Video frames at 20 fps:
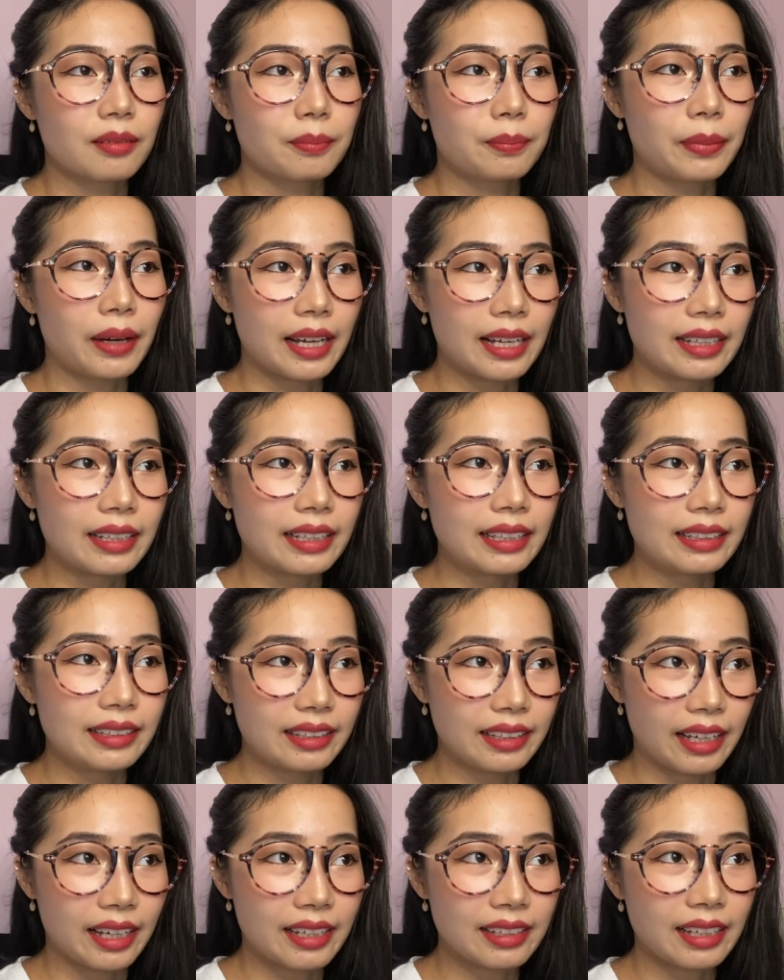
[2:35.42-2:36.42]
but in
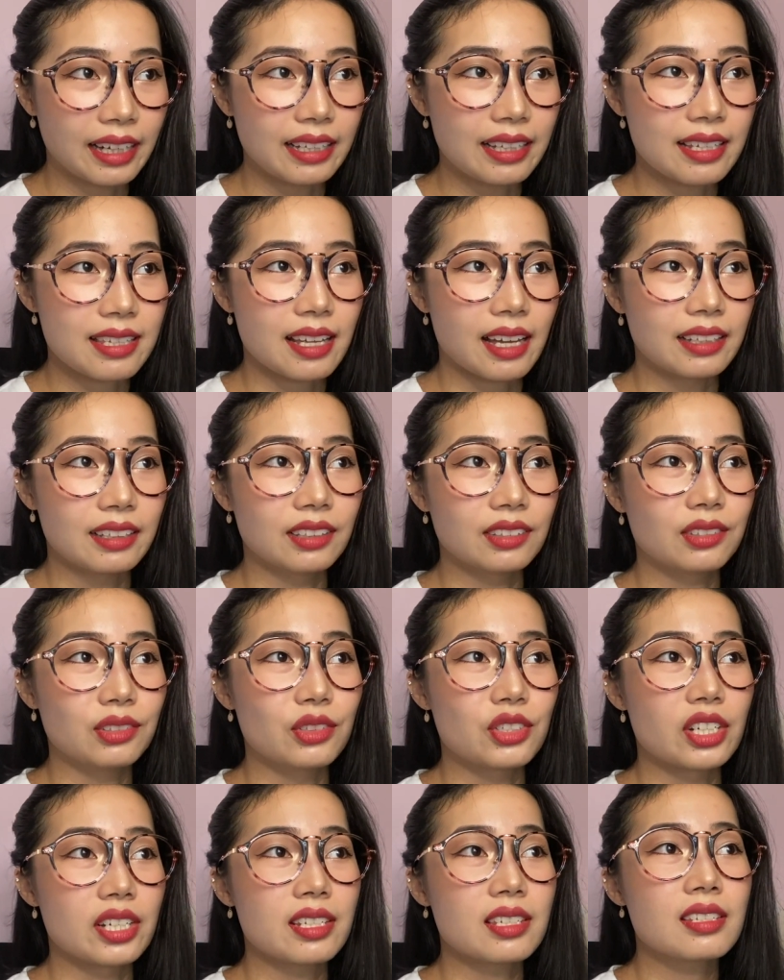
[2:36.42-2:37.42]
the end I decided to
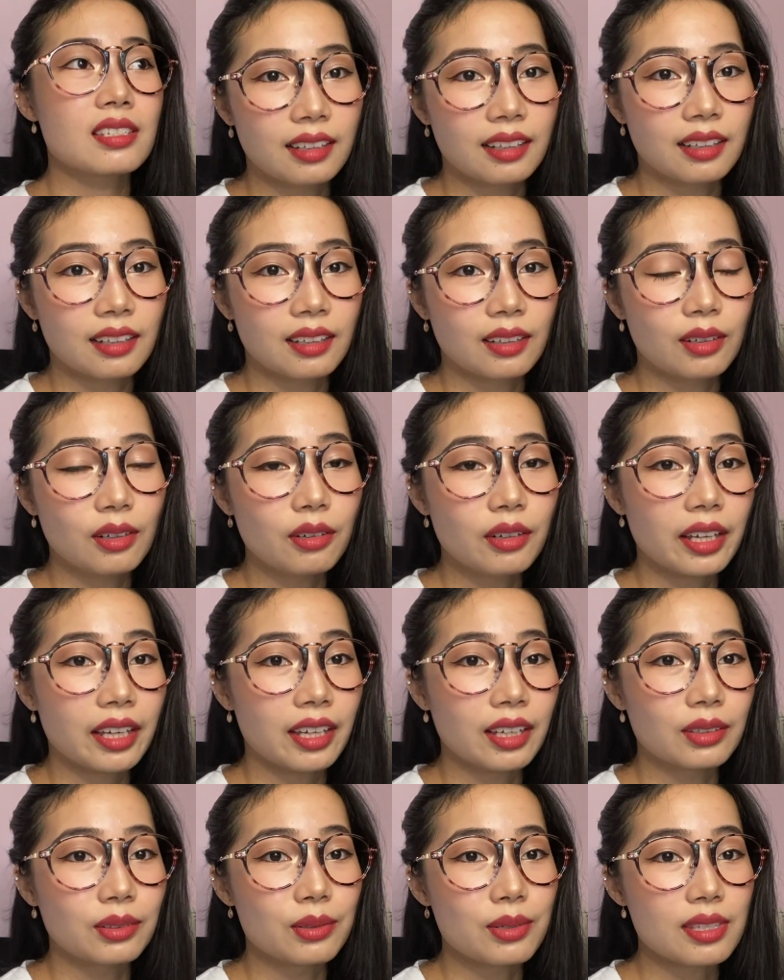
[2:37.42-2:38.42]
just go
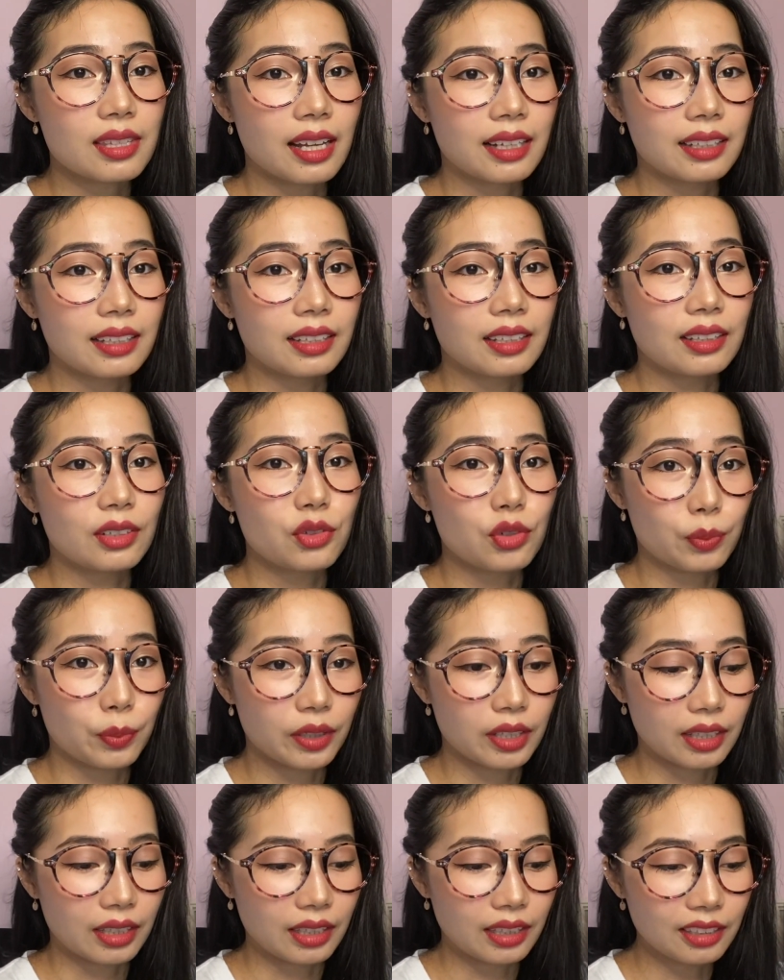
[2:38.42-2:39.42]
ahead to study
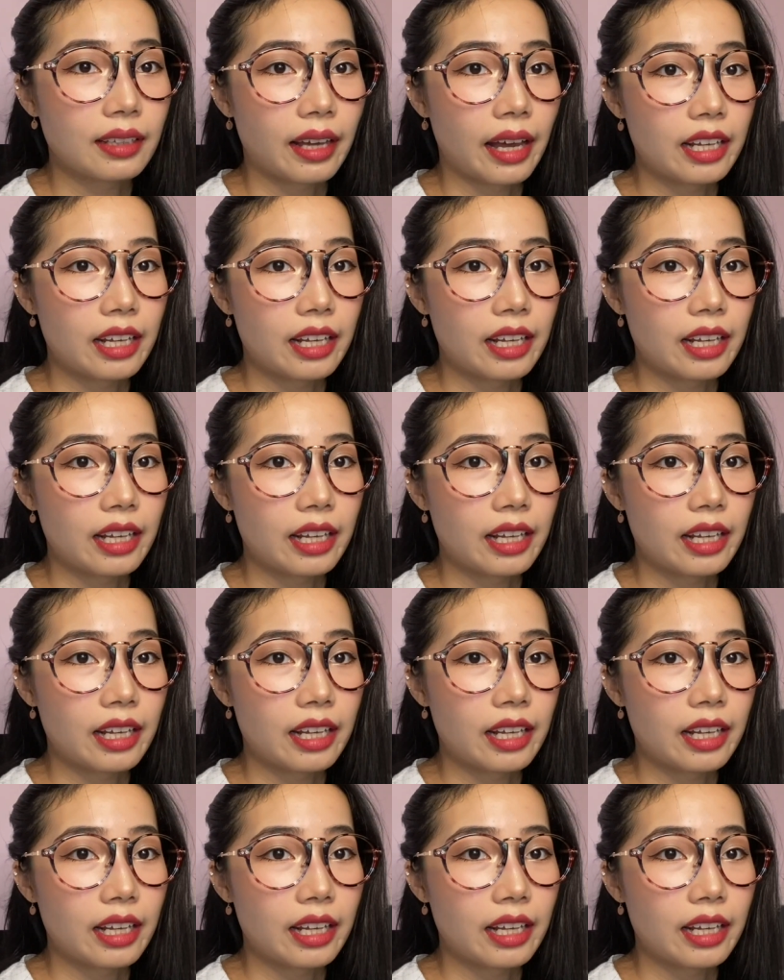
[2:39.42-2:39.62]
EEE.